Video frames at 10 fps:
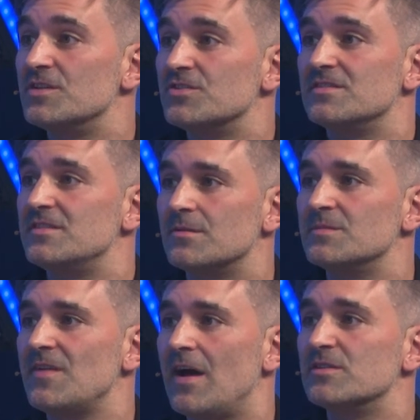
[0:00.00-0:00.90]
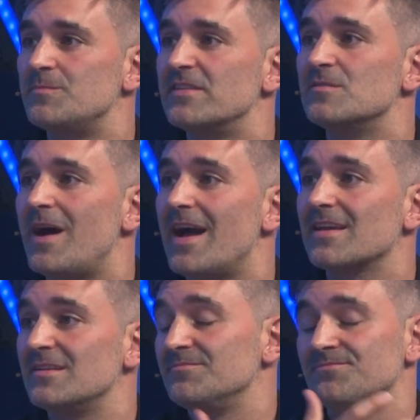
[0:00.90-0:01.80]
just in terms of how it's bounced back
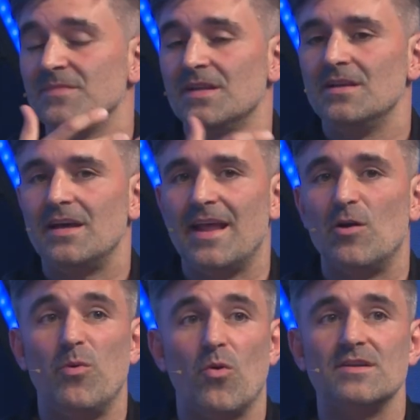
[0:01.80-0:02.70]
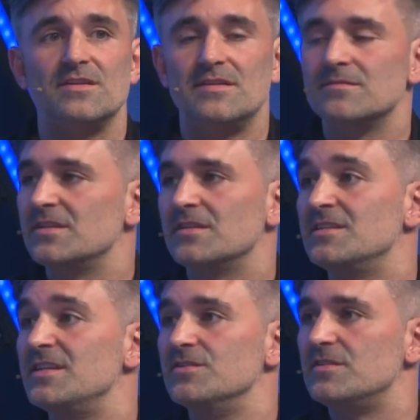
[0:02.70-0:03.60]
and how important it
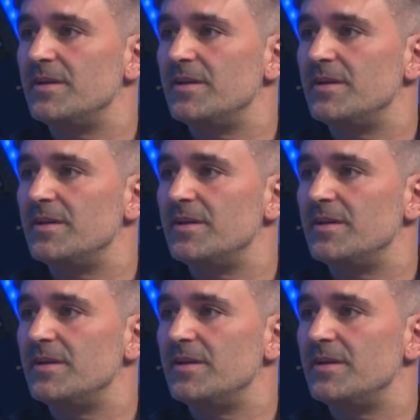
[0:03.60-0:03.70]
continues to be.